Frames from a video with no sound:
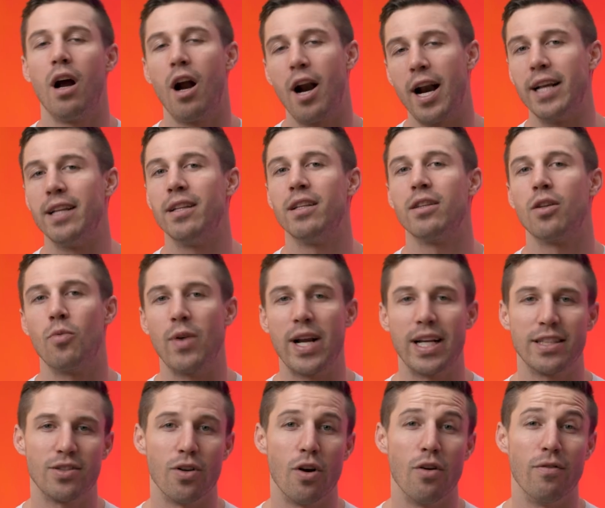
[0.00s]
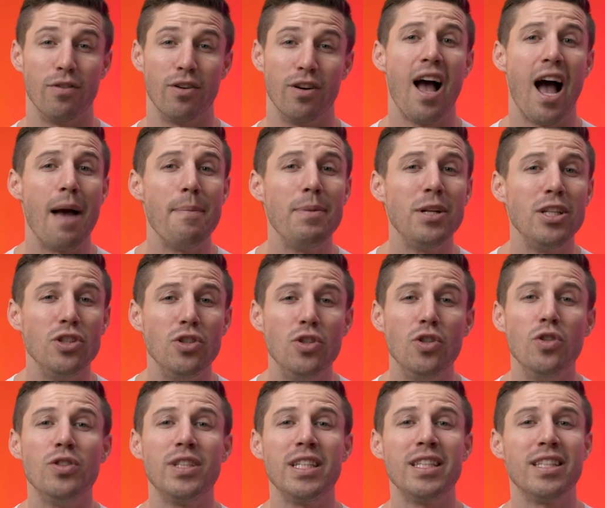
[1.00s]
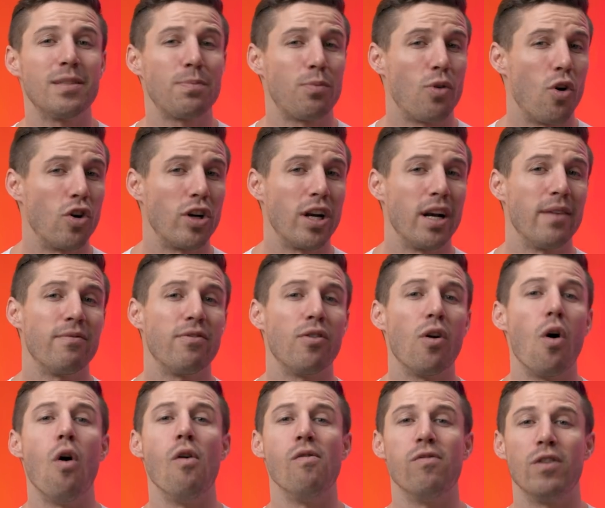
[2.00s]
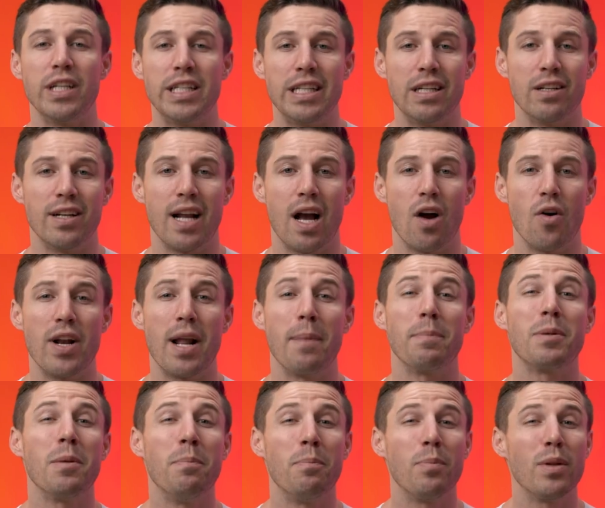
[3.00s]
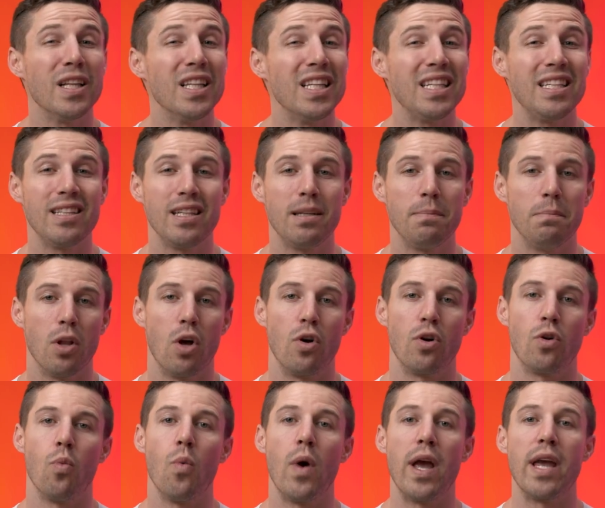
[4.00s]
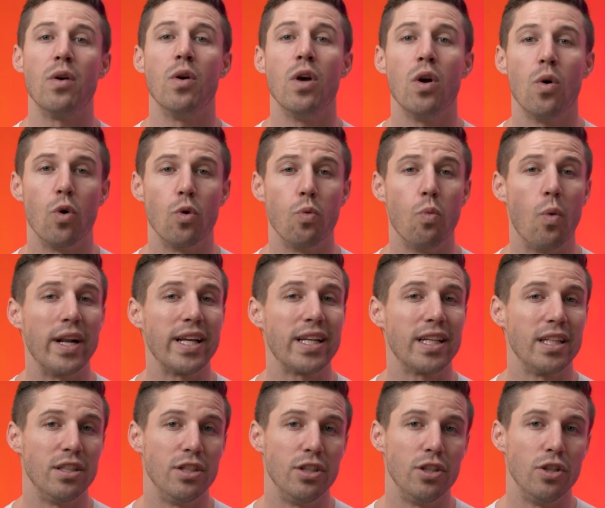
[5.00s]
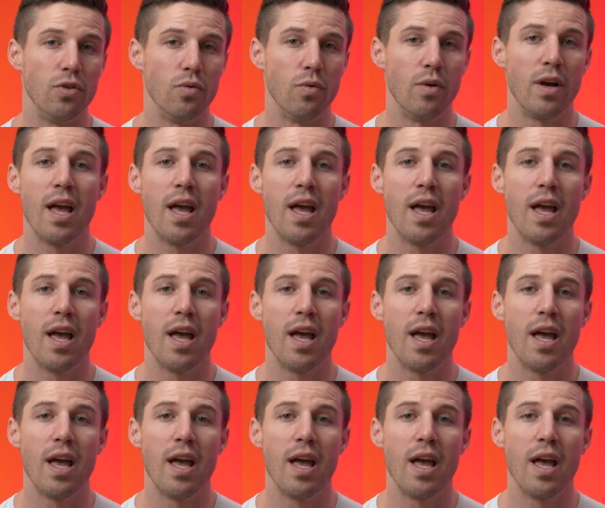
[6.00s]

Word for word: All right, the rant's over. I've been using this program for over a year now, and I'm completely blown away with what it can do.